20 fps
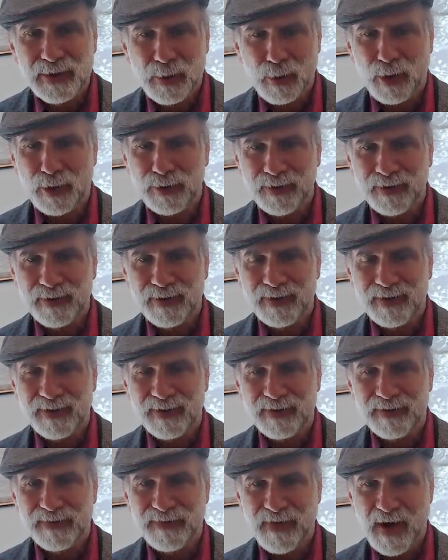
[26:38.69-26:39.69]
called
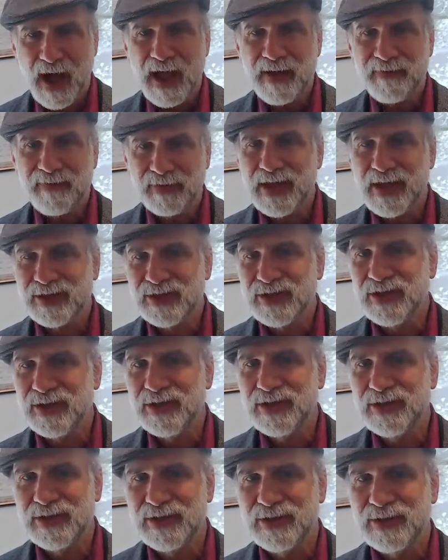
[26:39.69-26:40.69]
five
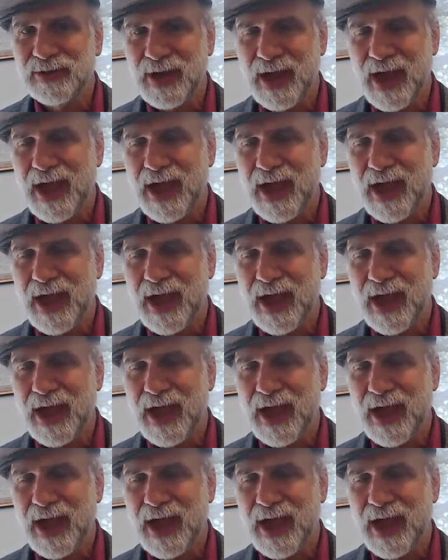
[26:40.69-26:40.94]
lessons